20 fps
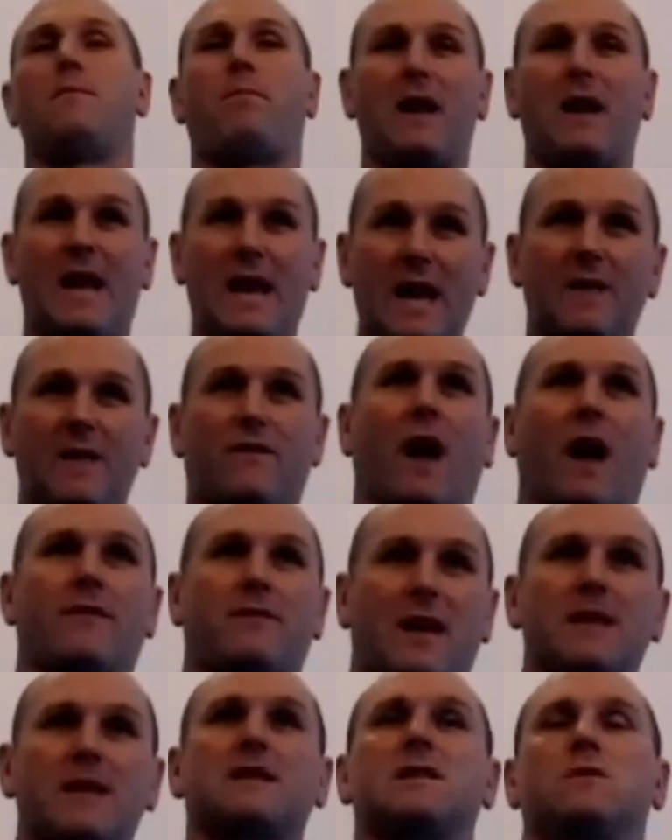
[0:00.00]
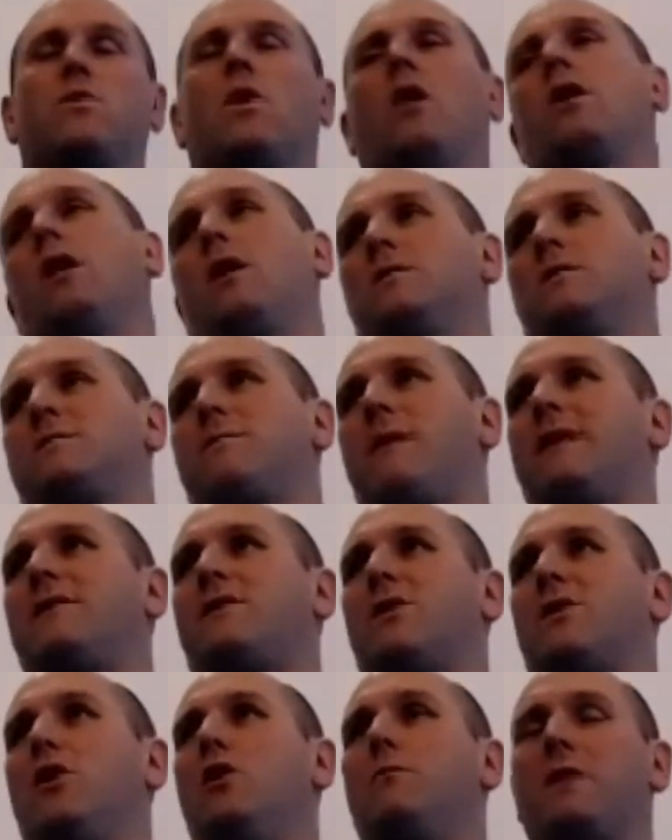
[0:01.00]
I believed that this is what I was meant
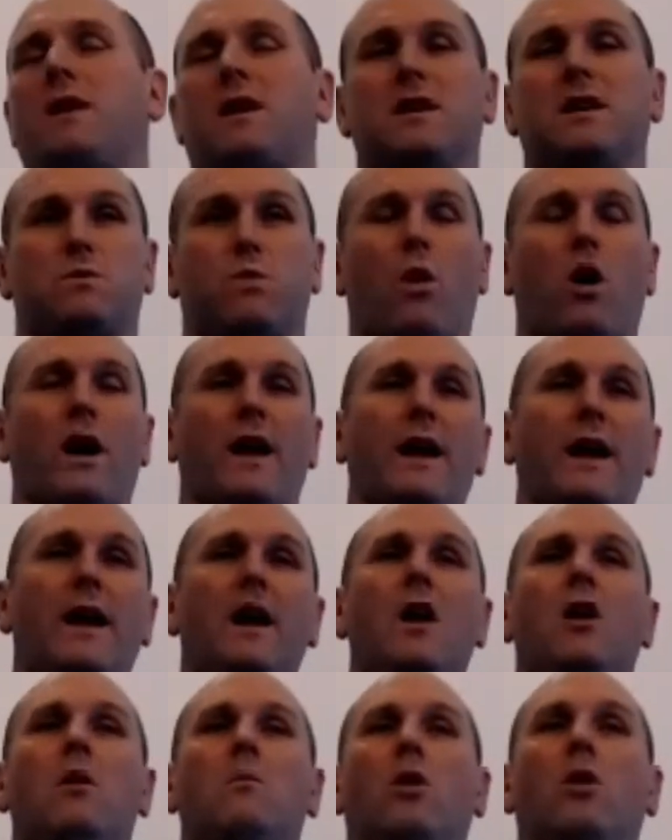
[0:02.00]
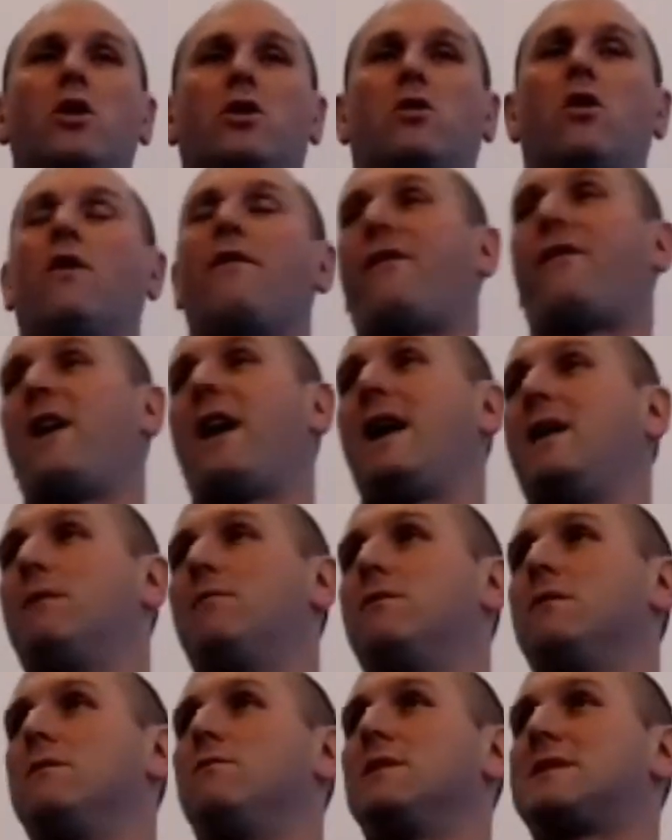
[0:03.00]
to do, because why my gut
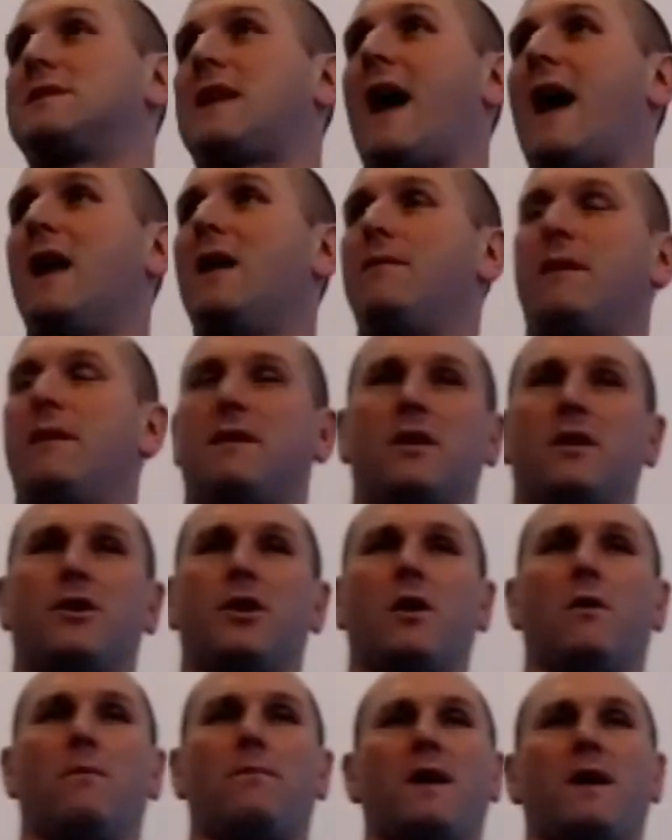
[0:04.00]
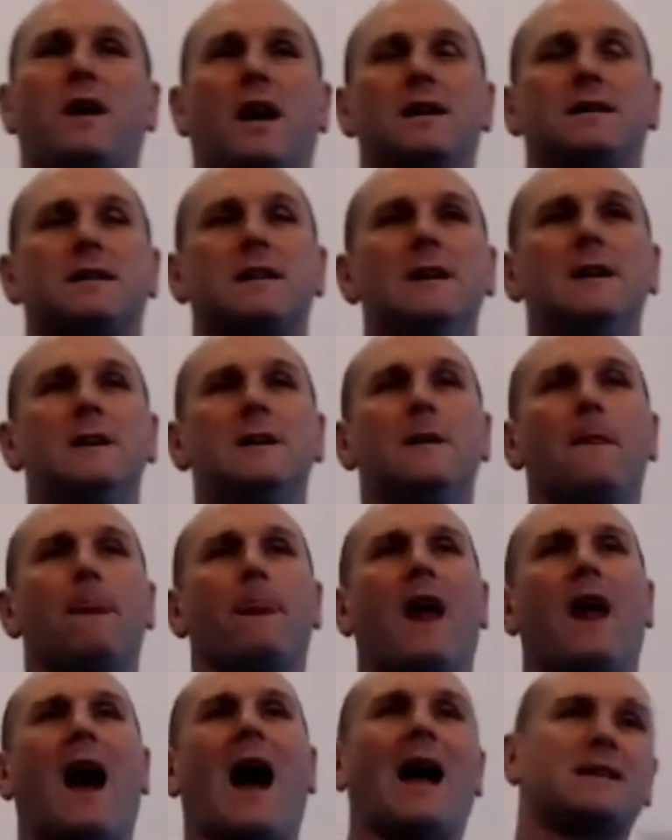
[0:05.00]
feeling was telling me to do it. Because
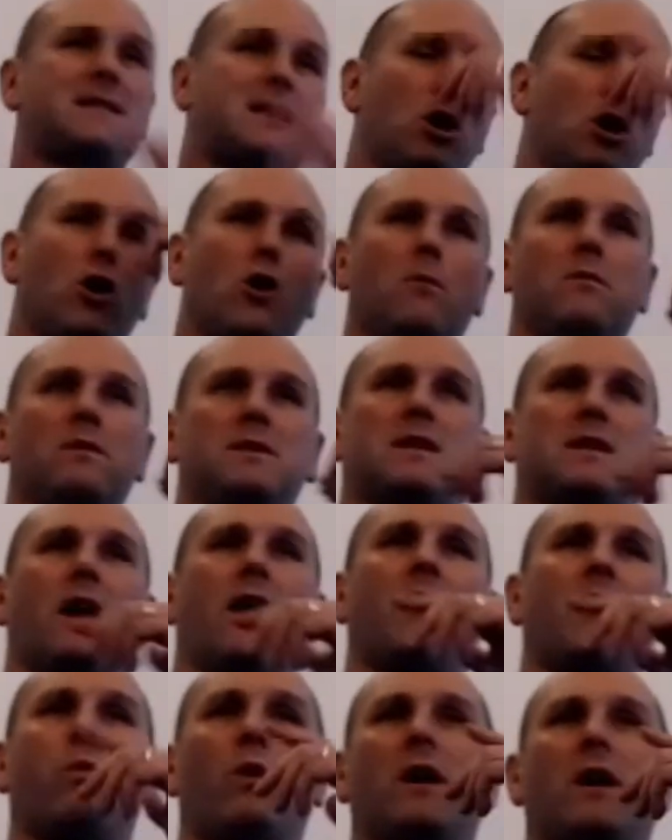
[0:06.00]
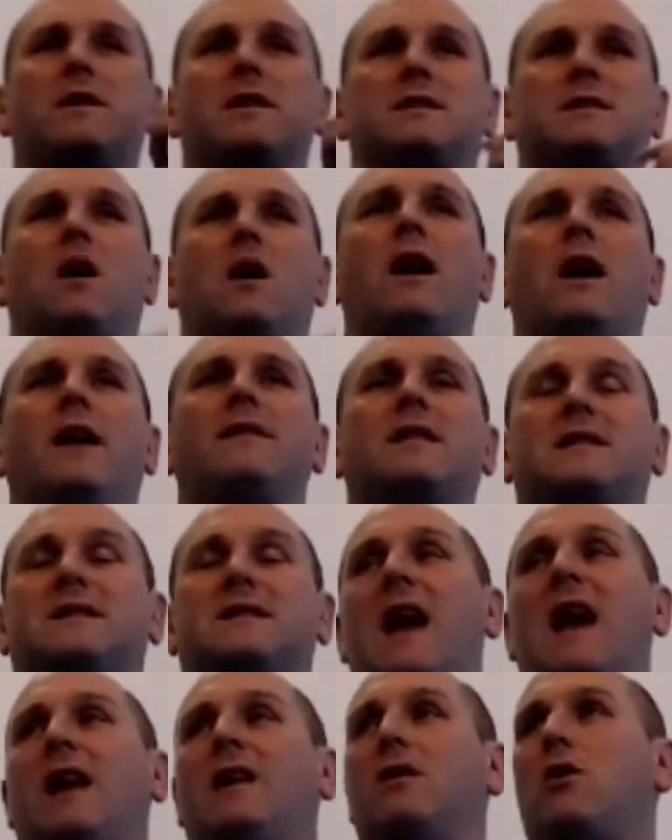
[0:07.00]
as humans, like we're designed to
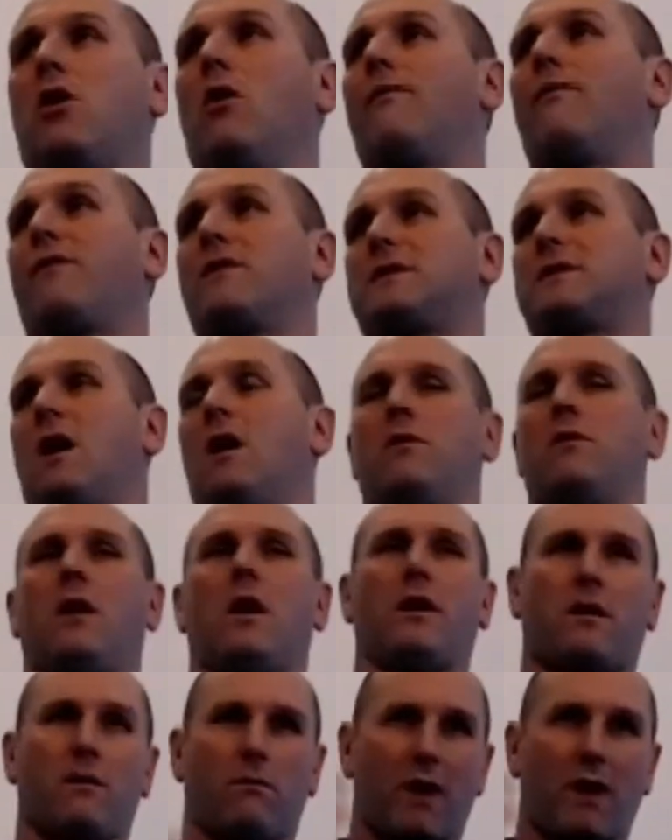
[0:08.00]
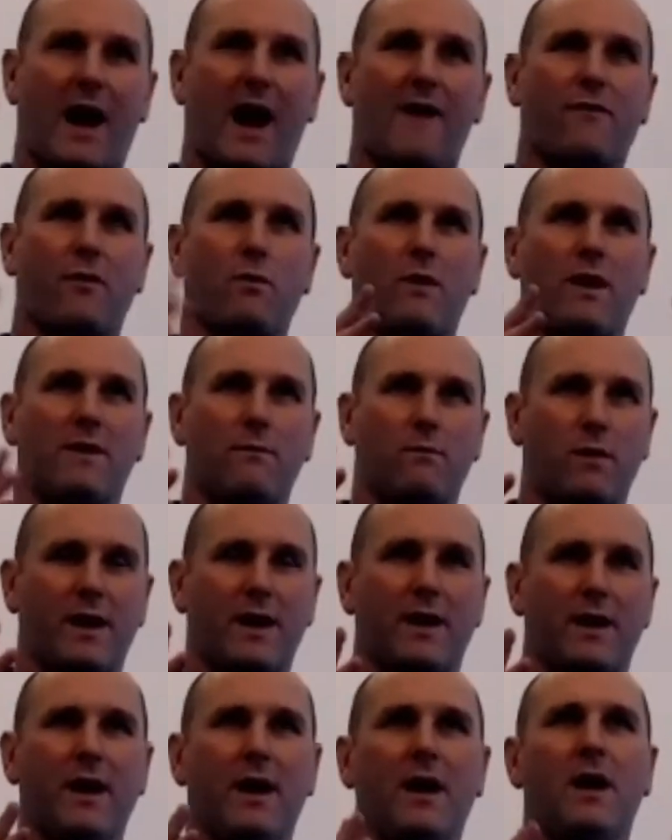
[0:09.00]
stay in the comfort zone. Like whenever
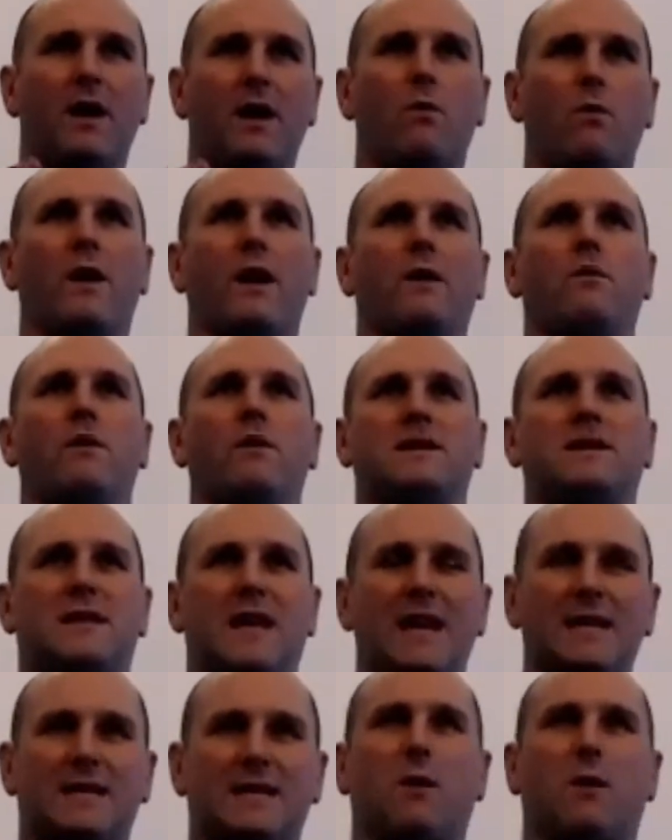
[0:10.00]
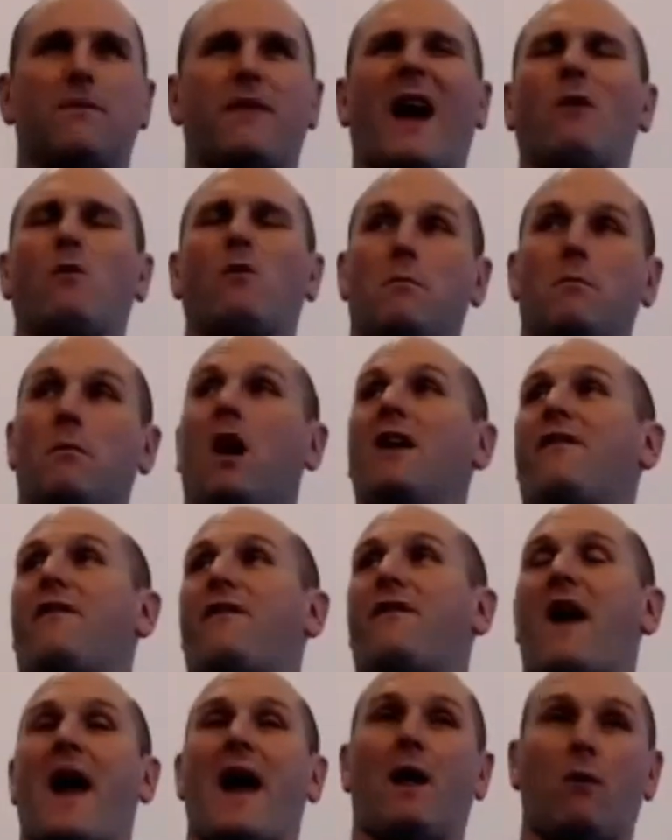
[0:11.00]
we see something that we might
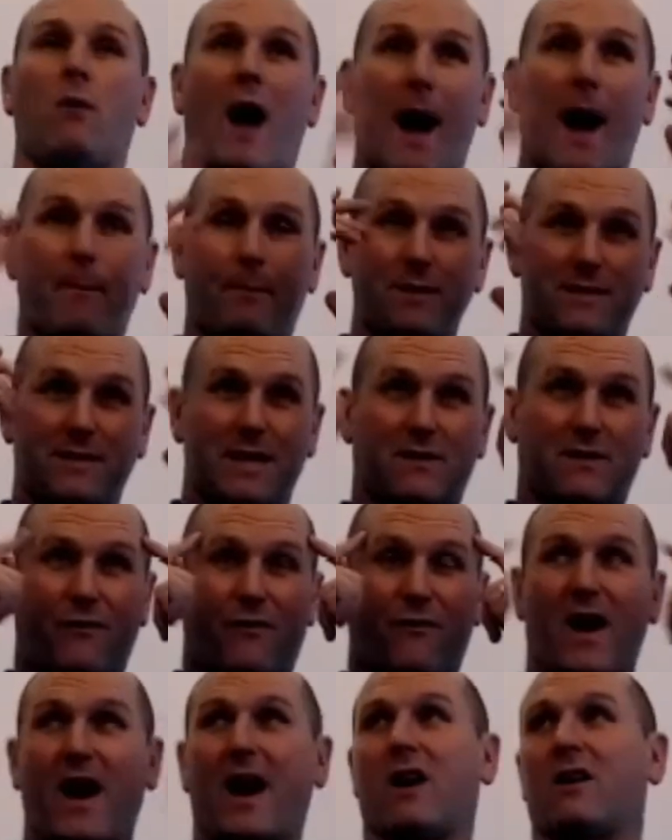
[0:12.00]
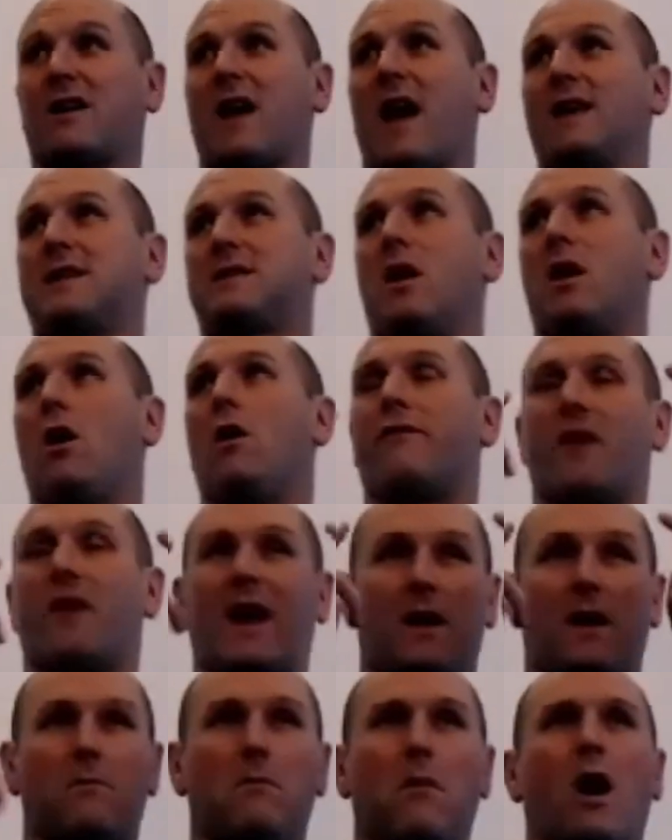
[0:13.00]
fail, what happens is fear takes over,
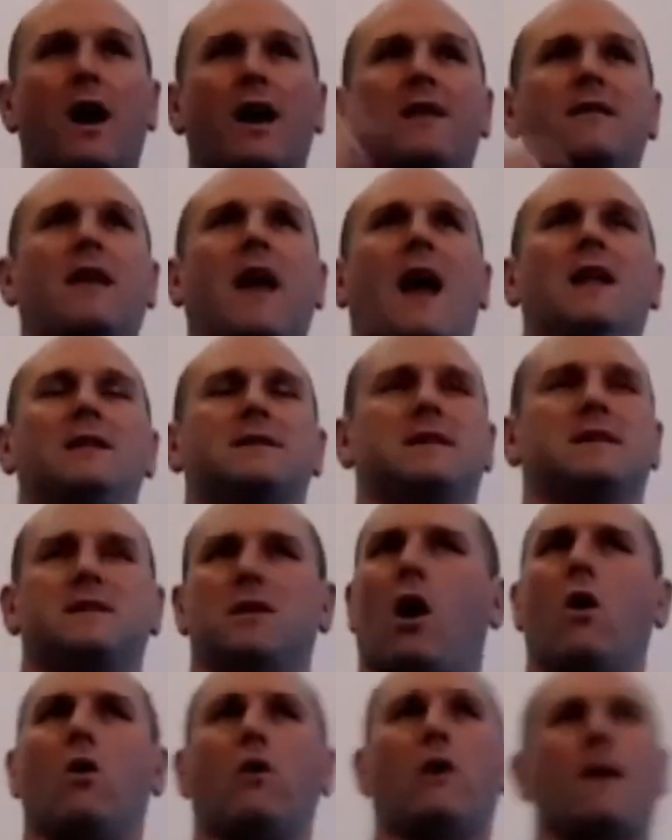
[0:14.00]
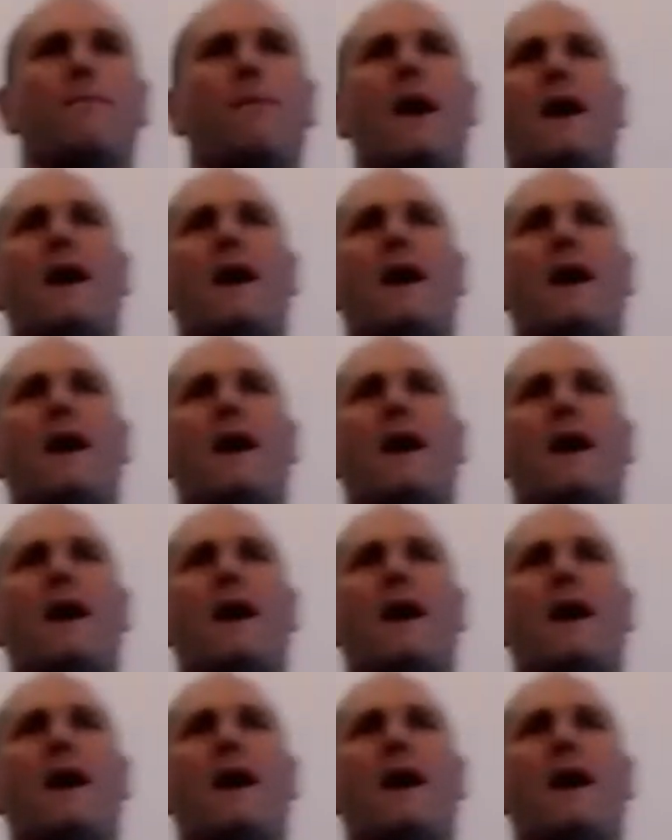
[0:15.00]
and our mind tells us, no, get